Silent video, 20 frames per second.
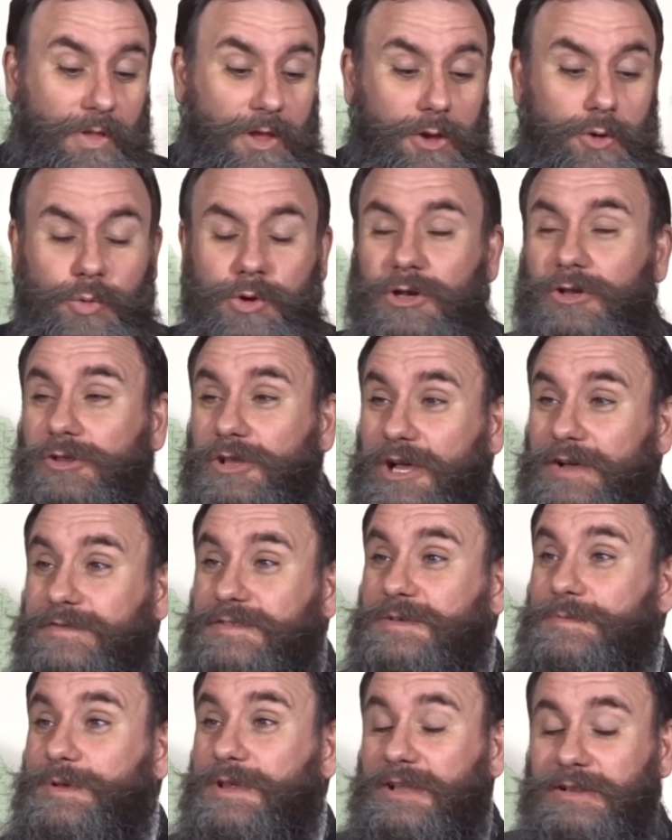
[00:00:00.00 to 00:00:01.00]
who would love
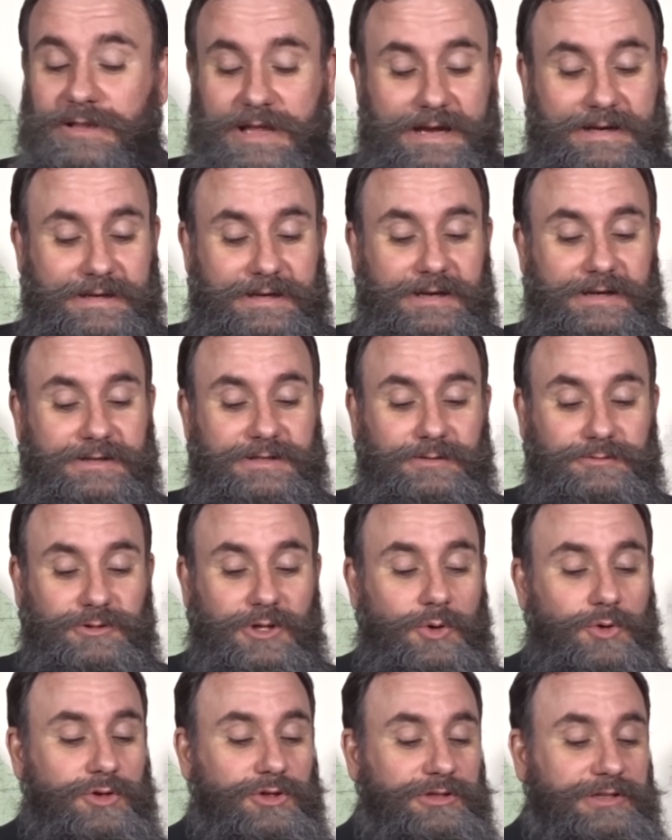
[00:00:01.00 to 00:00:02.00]
to be elected into
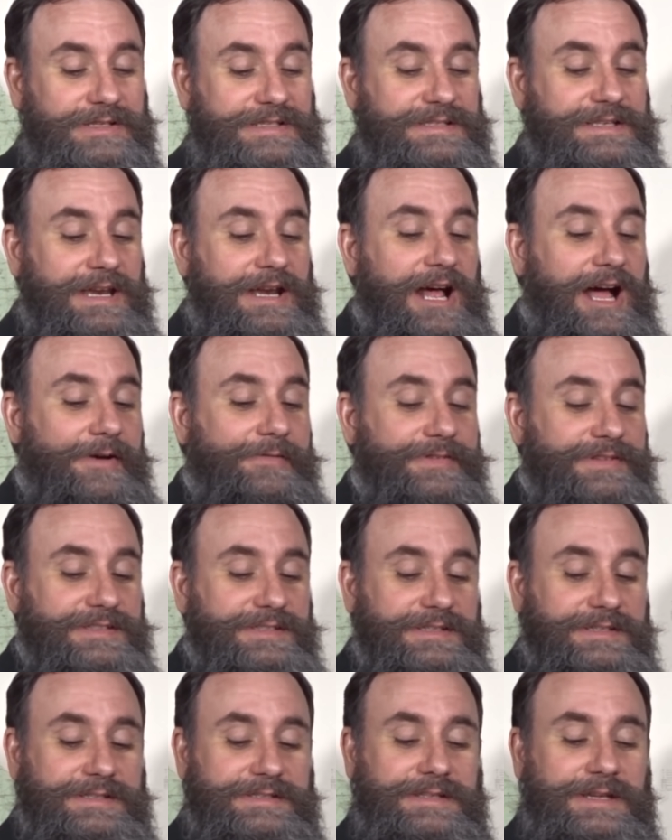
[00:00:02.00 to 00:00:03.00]
local and state
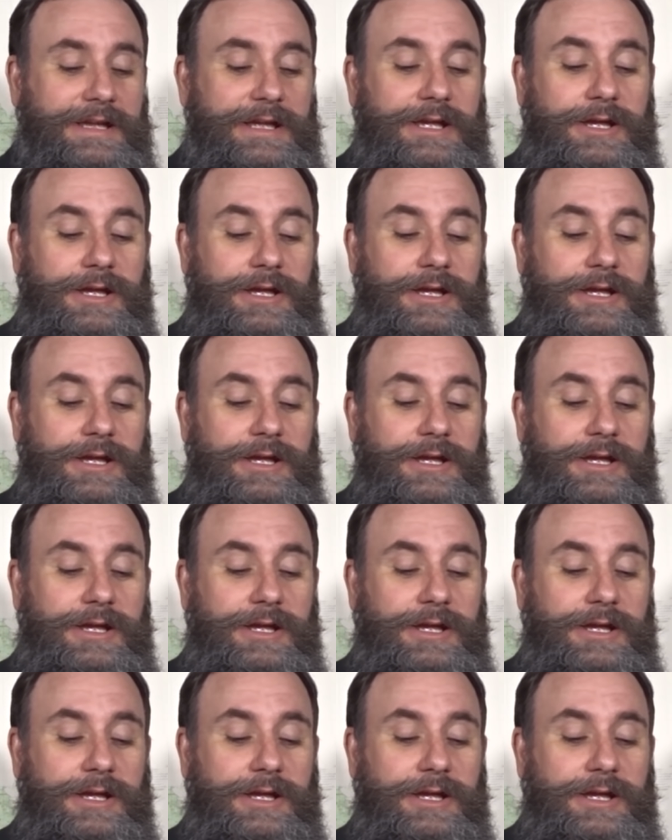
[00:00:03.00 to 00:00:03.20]
offices